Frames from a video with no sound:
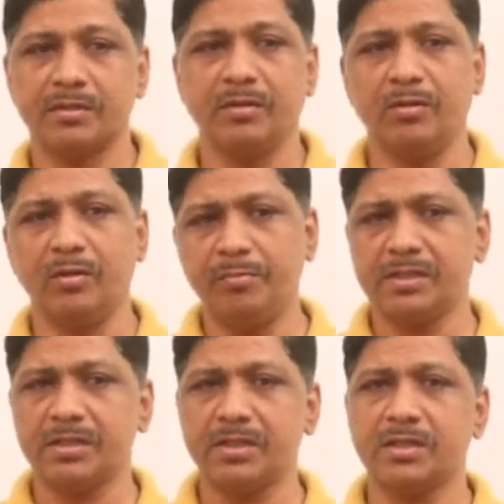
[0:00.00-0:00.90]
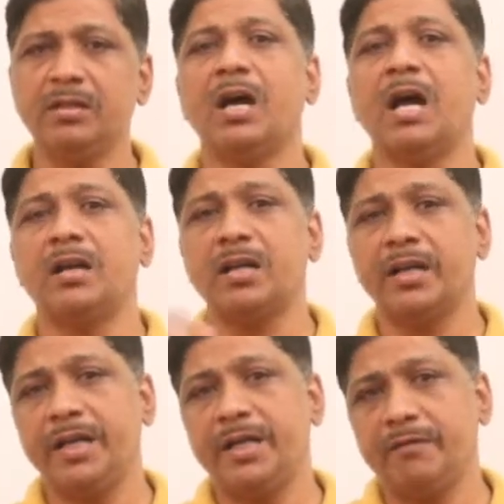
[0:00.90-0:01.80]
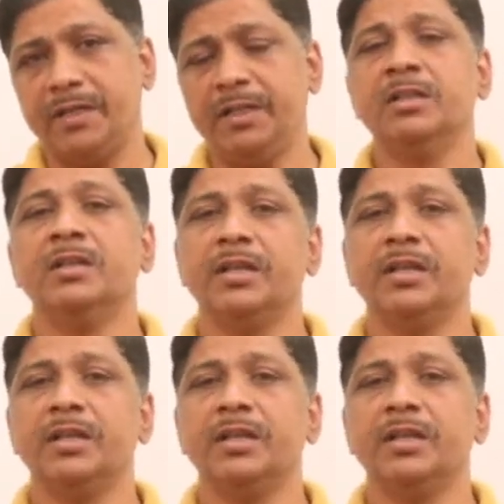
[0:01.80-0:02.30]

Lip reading: Group discussion, alternatively,